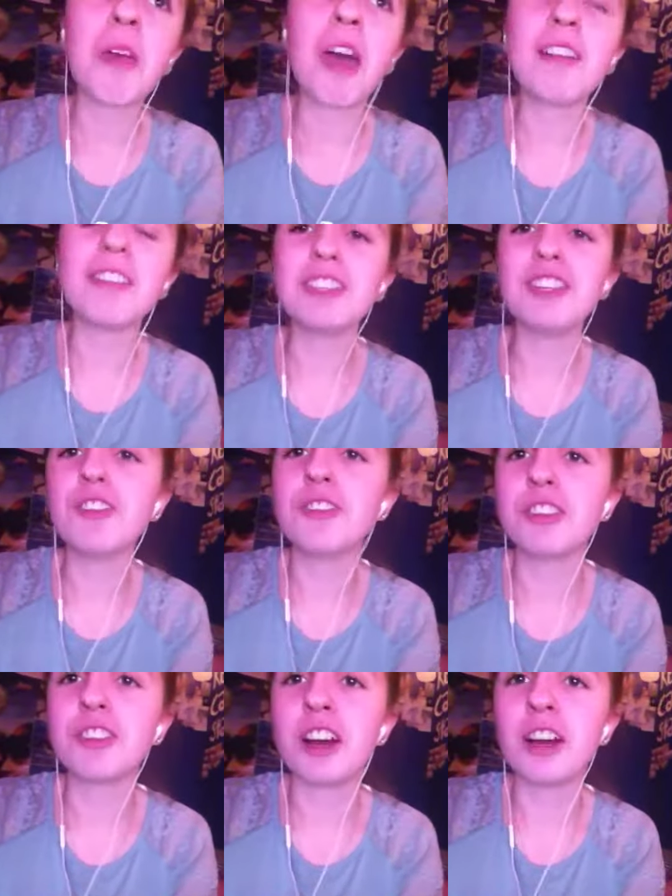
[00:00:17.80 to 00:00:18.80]
I don't really know
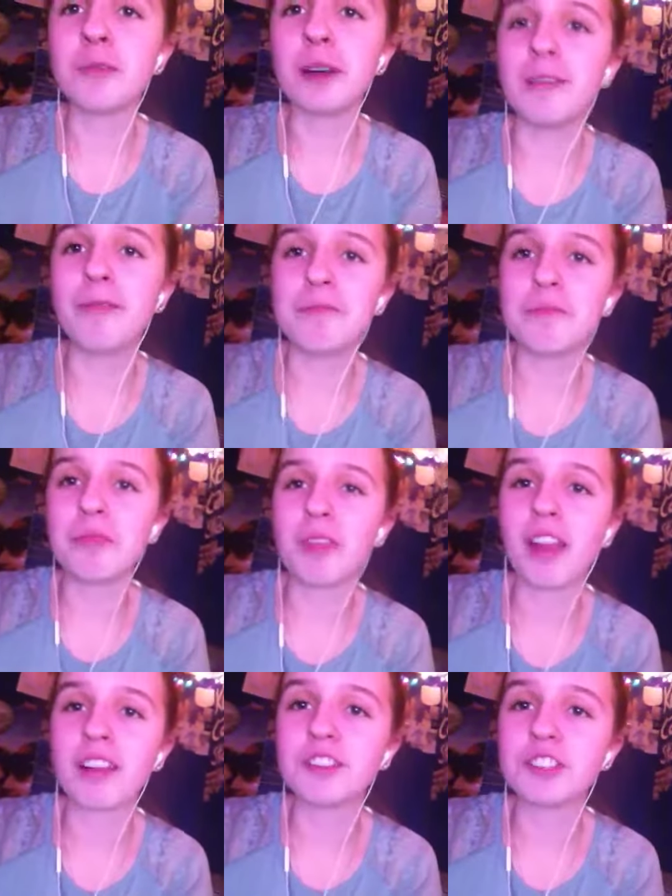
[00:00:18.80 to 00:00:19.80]
what to talk about.
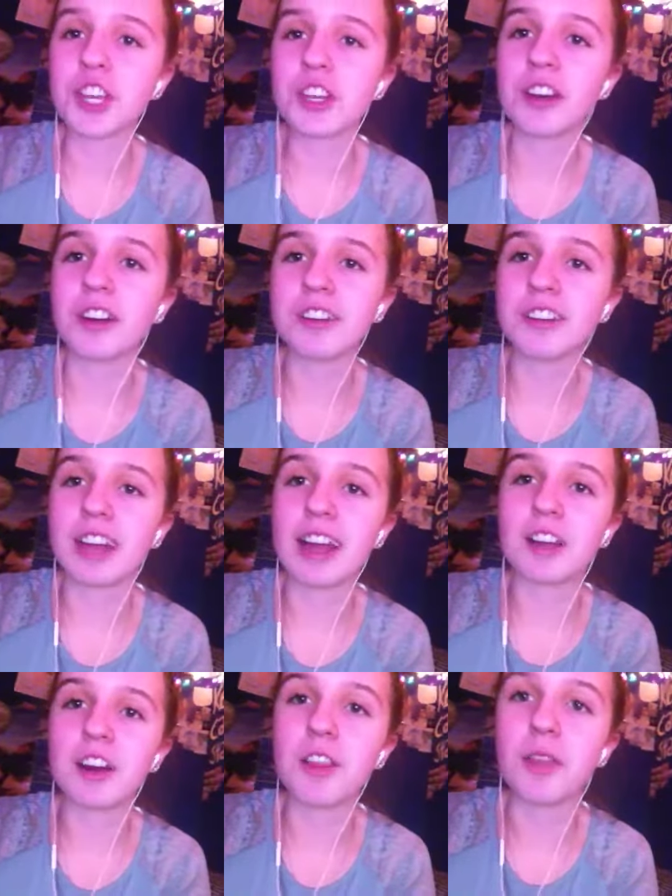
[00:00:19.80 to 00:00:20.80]
Jake Gardner
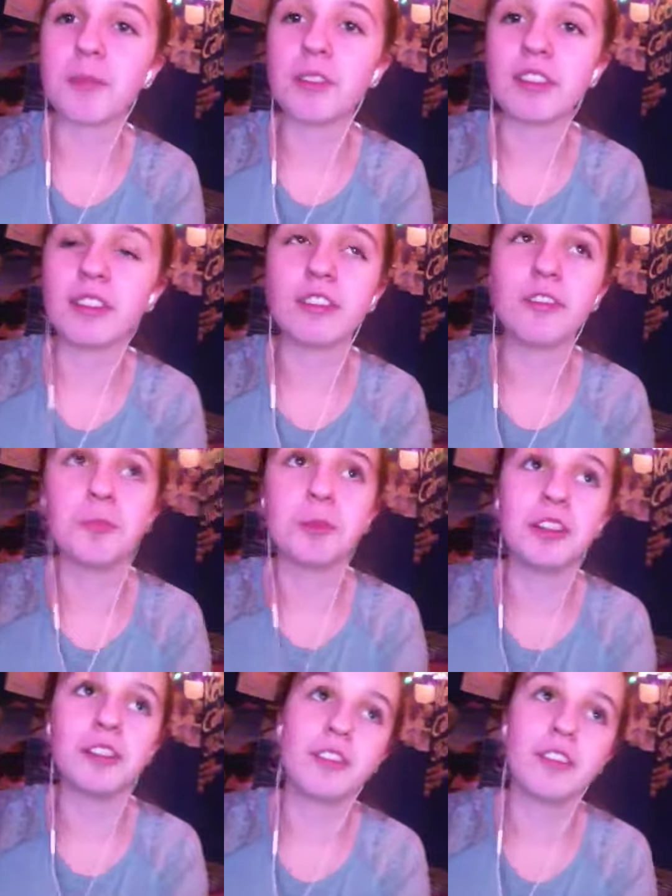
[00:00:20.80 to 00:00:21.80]
got called up to the Leafs, but
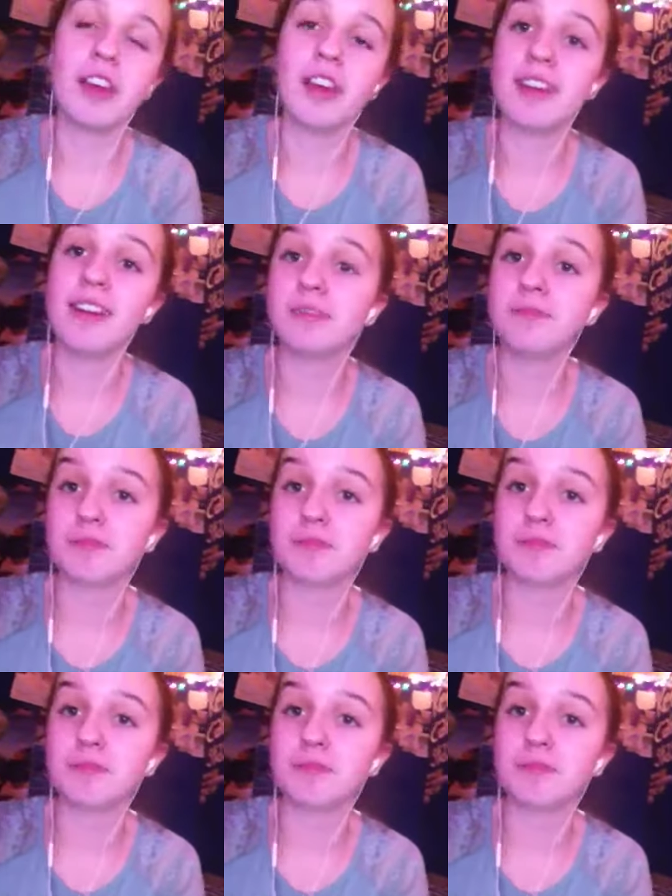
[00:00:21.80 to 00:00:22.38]
other than that,